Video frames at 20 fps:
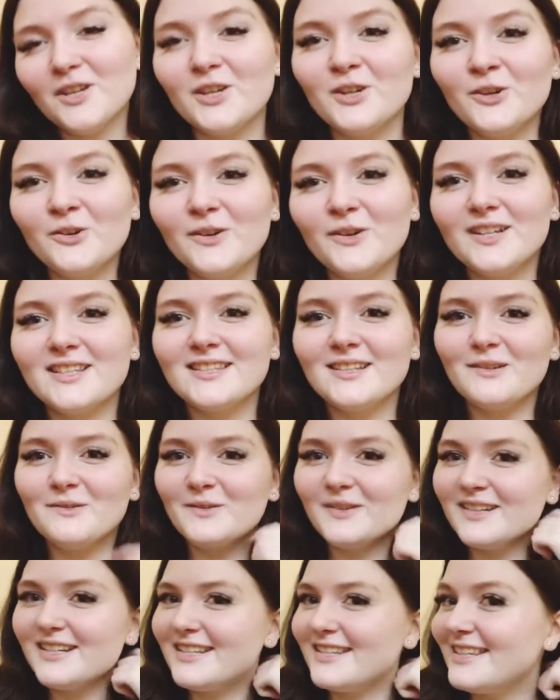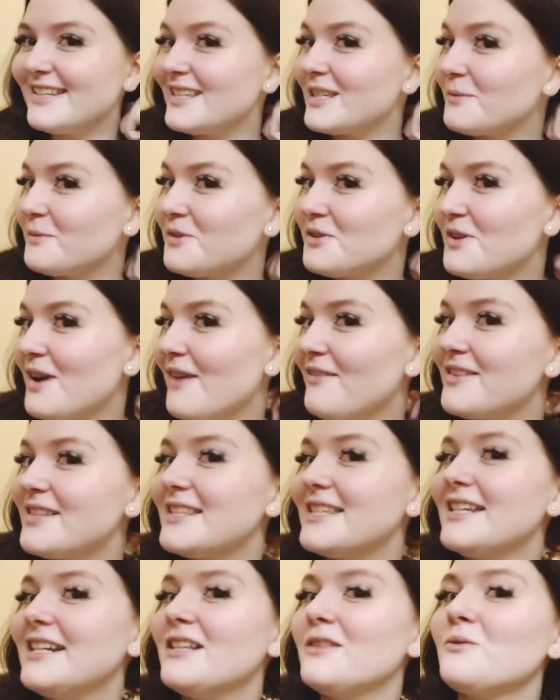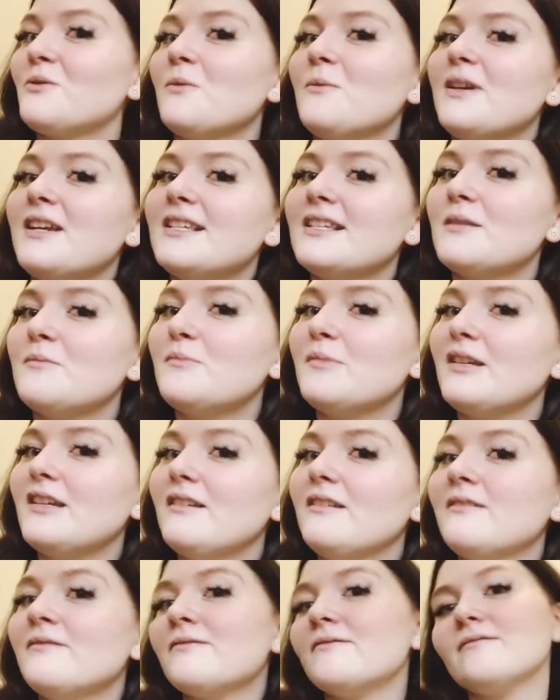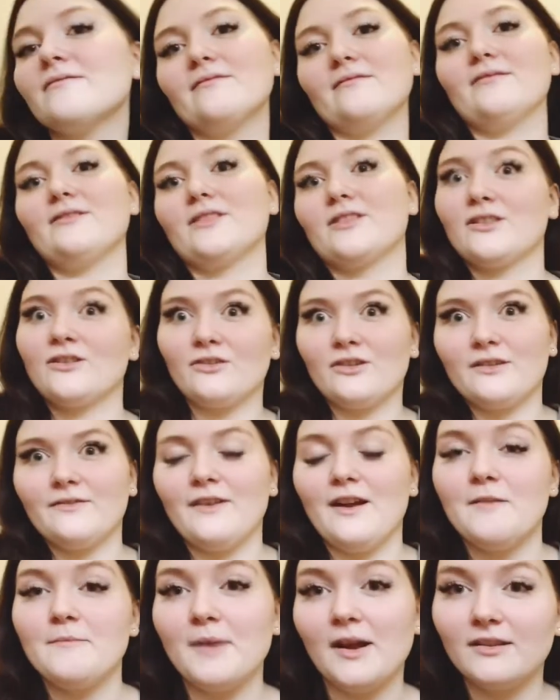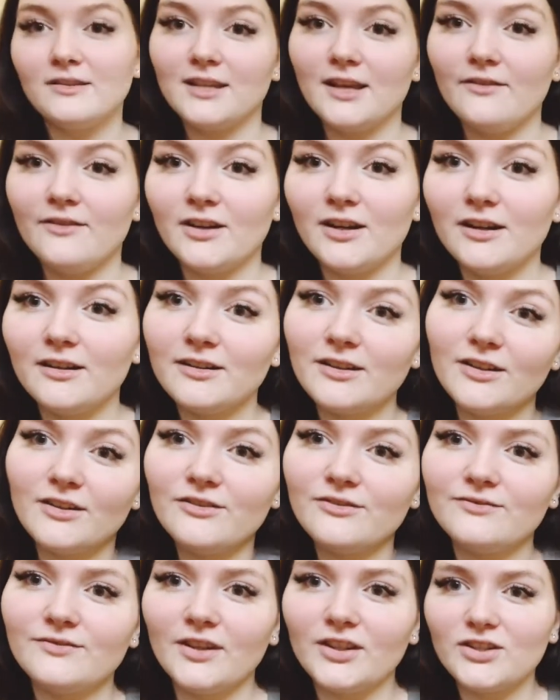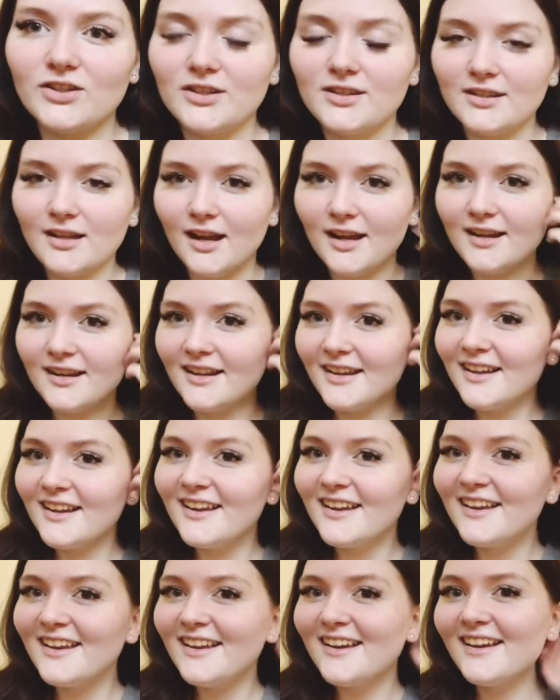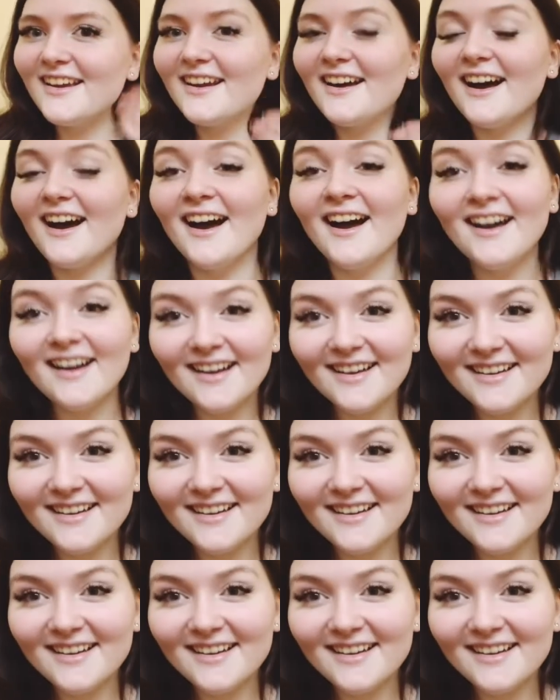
You know, it's not fun to see someone you haven't seen in 3 weeks and be 35 pounds heavier. You know, that's just not. Huh?